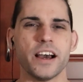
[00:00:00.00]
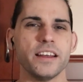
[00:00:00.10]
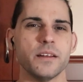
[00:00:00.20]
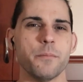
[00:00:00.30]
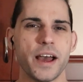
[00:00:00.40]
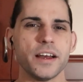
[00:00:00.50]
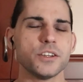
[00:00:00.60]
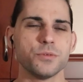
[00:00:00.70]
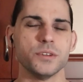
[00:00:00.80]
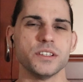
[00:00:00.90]
behind the
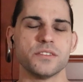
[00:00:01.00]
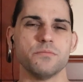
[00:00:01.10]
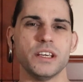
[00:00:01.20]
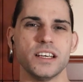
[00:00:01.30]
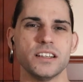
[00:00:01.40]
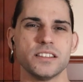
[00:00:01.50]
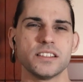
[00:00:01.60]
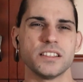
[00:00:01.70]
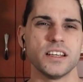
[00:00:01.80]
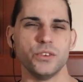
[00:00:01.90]
match was
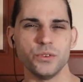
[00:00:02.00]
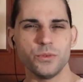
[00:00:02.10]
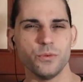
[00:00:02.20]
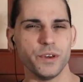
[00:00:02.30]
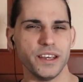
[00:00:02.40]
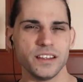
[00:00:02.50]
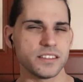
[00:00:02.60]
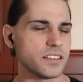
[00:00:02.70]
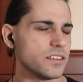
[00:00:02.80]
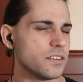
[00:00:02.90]
because 2
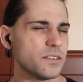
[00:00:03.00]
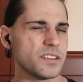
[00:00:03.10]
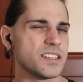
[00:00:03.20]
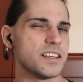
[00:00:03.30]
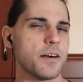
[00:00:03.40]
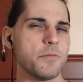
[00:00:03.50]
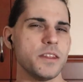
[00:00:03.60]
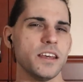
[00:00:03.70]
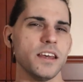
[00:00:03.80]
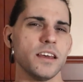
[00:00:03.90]
weeks ago or
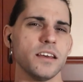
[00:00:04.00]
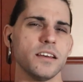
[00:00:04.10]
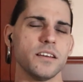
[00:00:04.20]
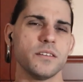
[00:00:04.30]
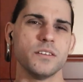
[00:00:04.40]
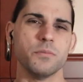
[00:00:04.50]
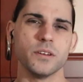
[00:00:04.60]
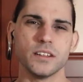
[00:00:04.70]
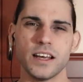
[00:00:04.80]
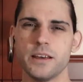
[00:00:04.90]
something, the
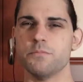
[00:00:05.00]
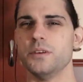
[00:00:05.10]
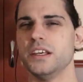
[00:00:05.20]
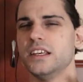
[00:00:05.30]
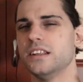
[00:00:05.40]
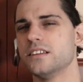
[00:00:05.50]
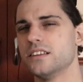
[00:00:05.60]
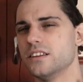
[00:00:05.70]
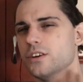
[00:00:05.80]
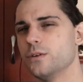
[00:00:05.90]
Bloodline beat
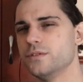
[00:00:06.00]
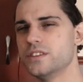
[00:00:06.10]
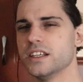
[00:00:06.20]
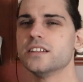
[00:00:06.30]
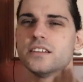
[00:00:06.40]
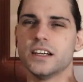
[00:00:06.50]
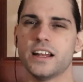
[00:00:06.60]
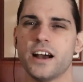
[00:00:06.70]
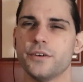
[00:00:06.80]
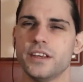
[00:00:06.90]
Dolph Ziggler
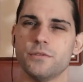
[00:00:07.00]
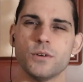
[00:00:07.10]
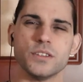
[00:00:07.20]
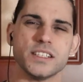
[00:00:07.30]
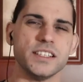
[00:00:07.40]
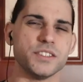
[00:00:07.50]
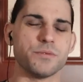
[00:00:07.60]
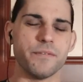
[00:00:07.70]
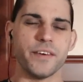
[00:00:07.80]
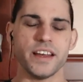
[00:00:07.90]
and now he wants
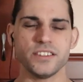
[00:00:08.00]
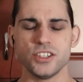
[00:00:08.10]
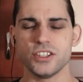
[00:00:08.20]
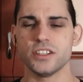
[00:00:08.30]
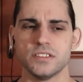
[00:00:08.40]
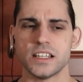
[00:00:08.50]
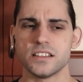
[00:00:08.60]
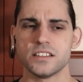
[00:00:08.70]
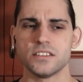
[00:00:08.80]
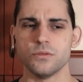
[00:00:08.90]
his revenge.
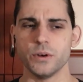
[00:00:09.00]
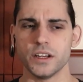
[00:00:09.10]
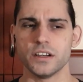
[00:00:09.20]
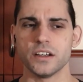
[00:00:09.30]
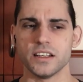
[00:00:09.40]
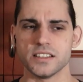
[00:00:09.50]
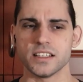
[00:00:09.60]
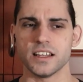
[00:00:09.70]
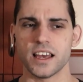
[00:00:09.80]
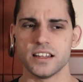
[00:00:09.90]
That's weird as
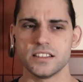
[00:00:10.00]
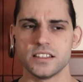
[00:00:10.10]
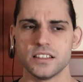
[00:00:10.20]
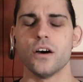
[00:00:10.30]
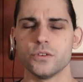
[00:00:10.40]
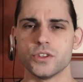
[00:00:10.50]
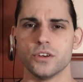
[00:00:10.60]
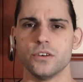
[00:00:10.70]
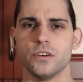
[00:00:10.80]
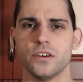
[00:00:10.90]
it gets.
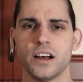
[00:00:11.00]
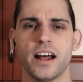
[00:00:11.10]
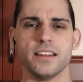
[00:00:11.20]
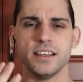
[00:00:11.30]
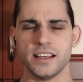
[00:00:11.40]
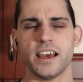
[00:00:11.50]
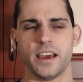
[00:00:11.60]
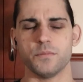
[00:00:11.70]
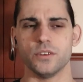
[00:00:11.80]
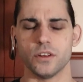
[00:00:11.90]
Also, Ali
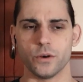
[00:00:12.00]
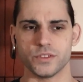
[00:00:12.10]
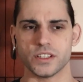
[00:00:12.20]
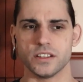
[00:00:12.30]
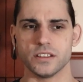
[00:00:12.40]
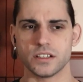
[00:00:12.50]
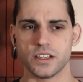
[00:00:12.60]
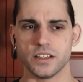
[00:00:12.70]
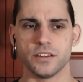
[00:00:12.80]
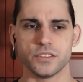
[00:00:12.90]
came to Dolph
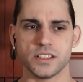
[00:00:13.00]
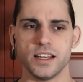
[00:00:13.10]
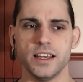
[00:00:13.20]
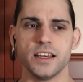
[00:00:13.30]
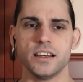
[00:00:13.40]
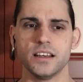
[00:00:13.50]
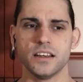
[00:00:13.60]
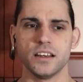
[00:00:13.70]
Ziggler and he was like,